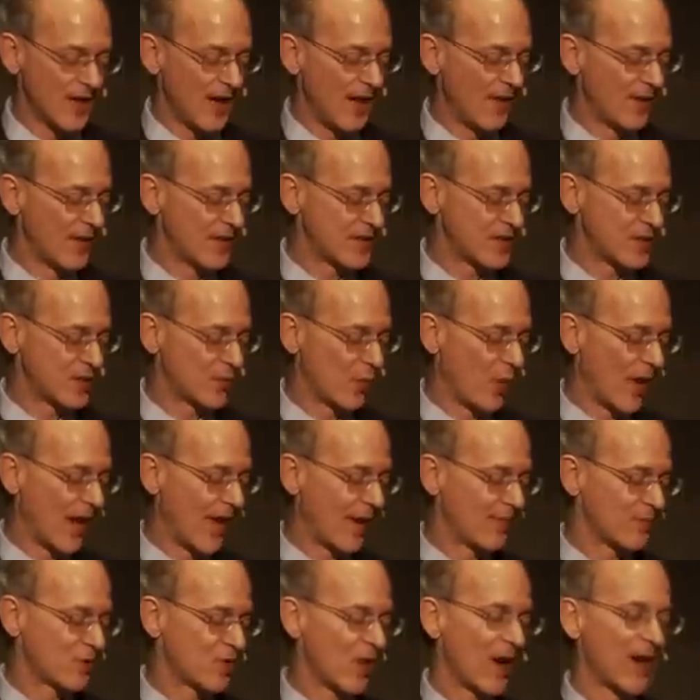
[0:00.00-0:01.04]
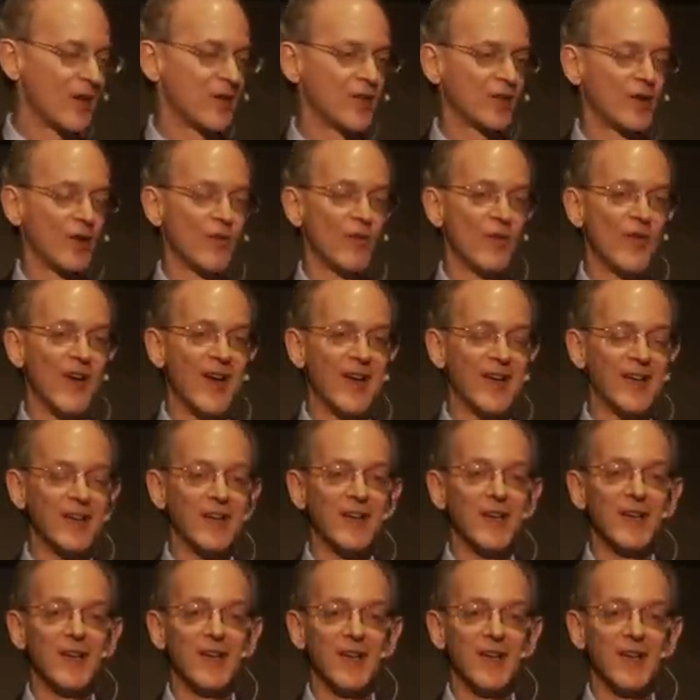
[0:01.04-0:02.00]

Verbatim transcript: and this is what I'm trying to convey